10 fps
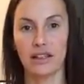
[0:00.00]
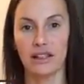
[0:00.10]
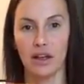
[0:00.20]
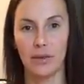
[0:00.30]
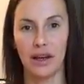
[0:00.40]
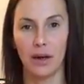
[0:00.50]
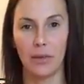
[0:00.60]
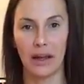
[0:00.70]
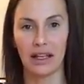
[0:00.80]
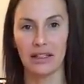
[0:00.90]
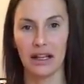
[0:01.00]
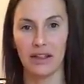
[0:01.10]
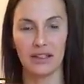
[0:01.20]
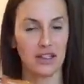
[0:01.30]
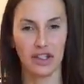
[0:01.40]
They come in little packets like
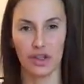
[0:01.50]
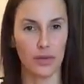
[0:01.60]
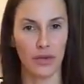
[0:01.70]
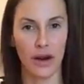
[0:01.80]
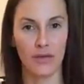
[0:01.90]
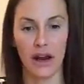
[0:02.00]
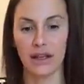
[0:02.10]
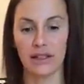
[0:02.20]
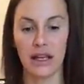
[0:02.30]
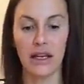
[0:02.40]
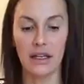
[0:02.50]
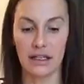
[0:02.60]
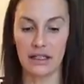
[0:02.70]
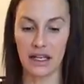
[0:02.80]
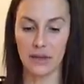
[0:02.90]
this. It's just a brown rice. You
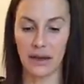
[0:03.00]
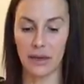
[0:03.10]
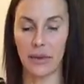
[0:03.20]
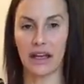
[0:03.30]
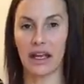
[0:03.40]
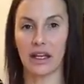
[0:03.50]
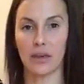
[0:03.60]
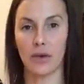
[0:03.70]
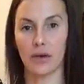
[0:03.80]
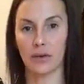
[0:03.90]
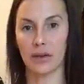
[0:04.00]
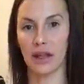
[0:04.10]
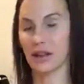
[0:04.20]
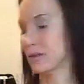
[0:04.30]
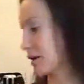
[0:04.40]
take them out the packet and you put them in
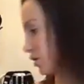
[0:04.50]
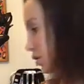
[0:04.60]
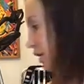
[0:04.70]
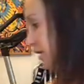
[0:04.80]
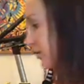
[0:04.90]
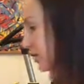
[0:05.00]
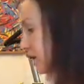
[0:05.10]
the microwave.